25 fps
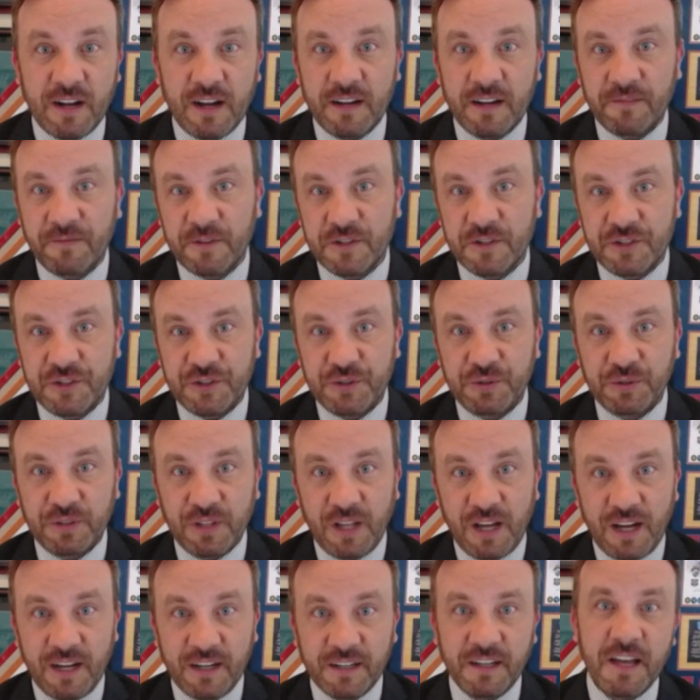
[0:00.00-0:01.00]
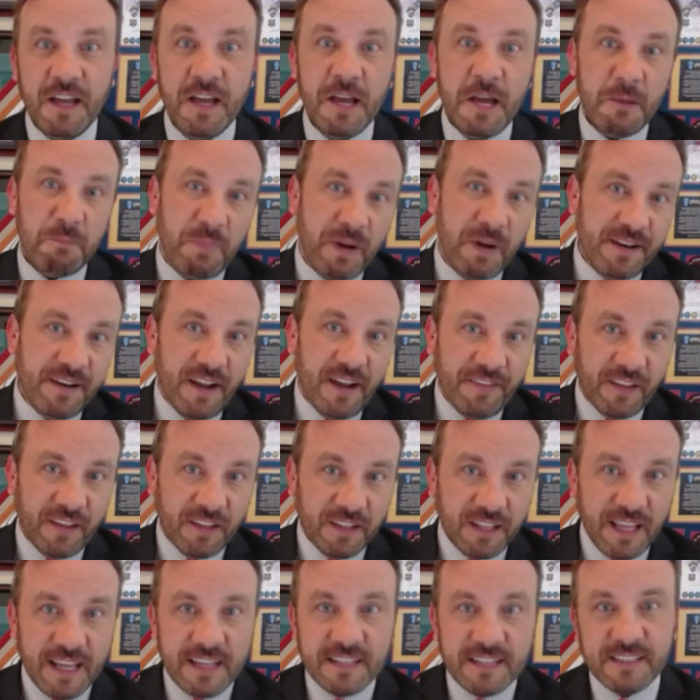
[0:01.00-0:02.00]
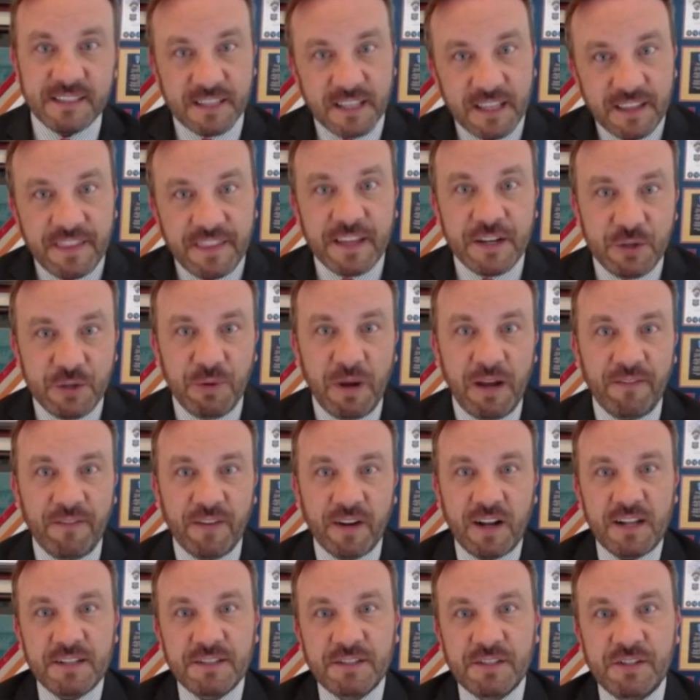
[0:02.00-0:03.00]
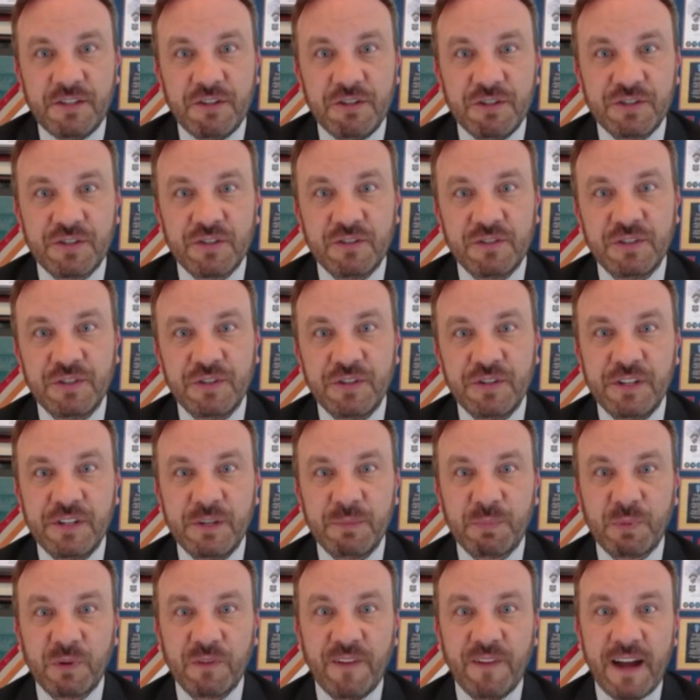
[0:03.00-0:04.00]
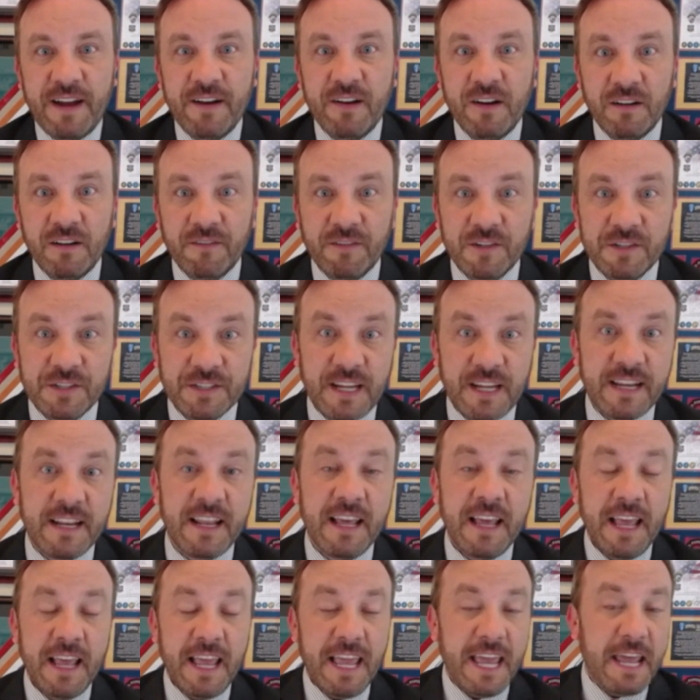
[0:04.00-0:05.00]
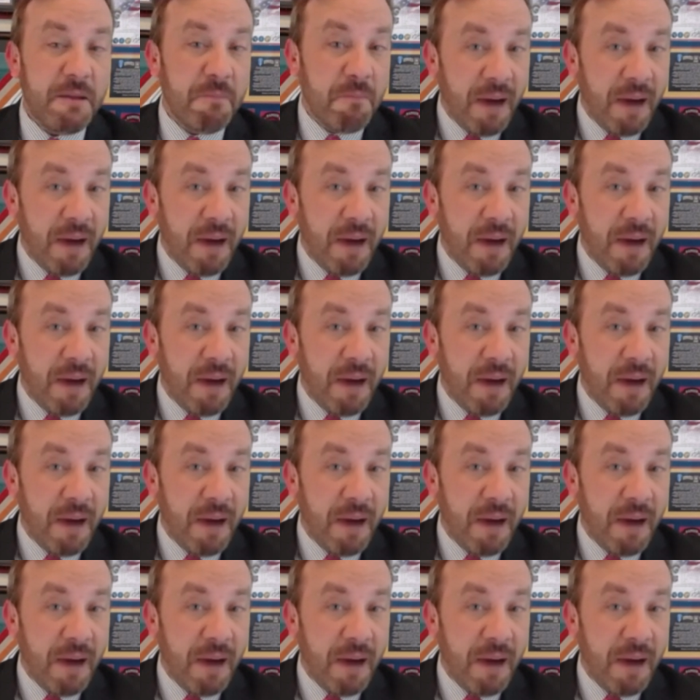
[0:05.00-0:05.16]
on for too long. But nonetheless, they do have a constitutional duty to provide oversight. In